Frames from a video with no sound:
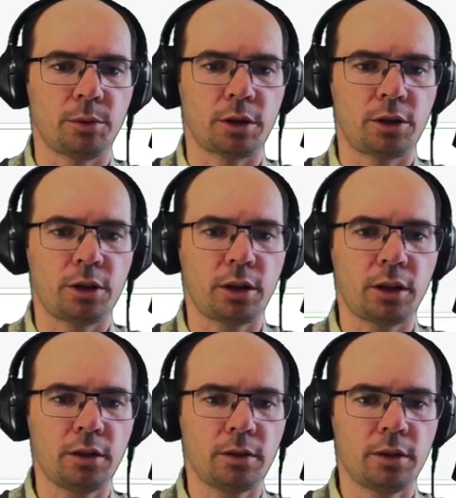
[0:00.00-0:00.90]

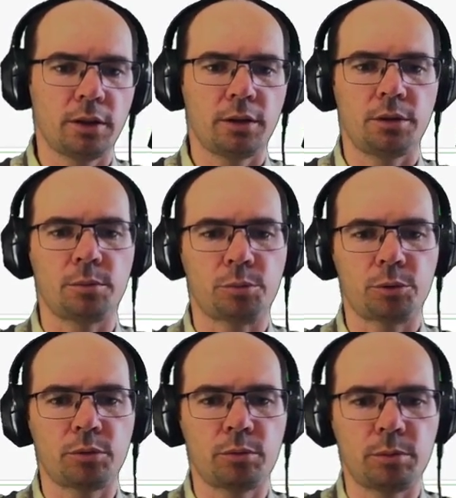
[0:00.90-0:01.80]
checking. So
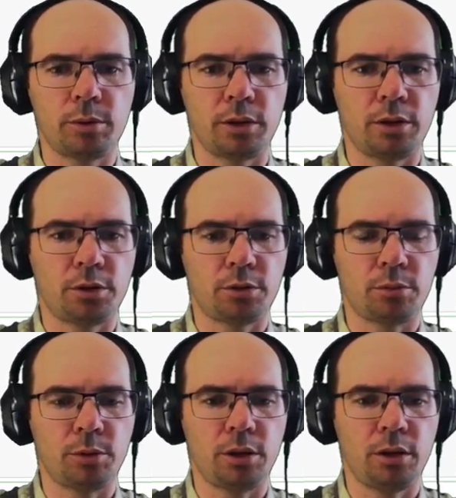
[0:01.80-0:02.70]
probably it
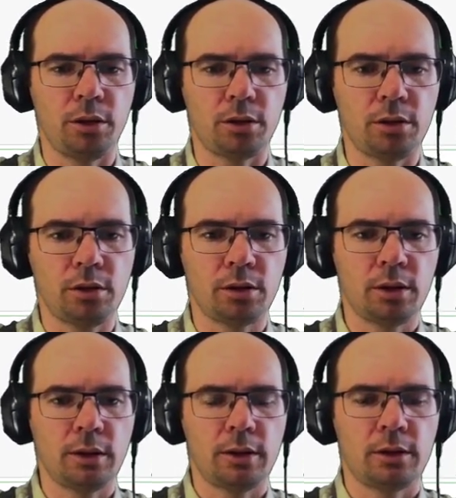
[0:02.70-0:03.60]
should be here.
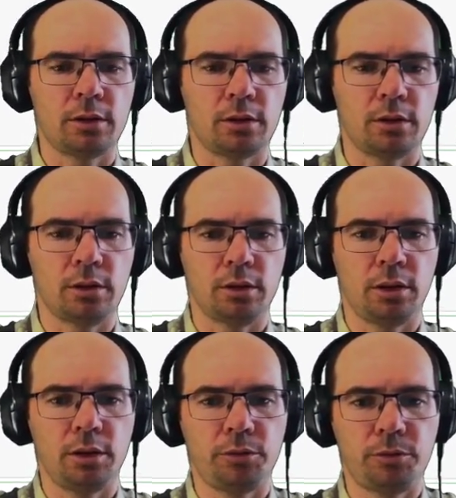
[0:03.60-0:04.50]

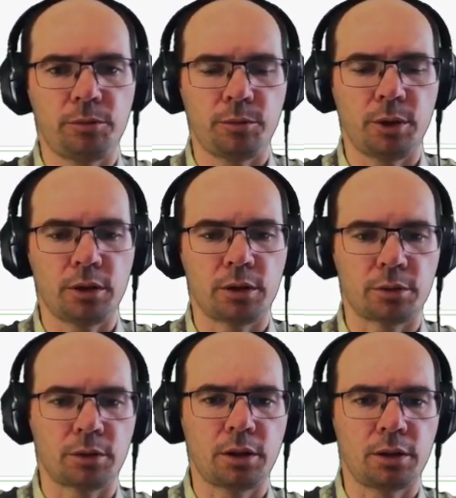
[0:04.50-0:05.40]
If we are
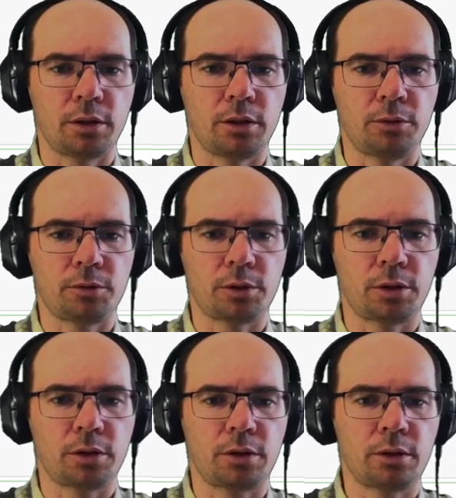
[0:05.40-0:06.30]
right at the
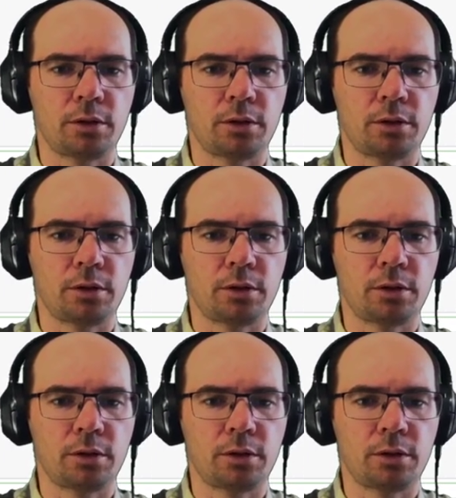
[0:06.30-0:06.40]
first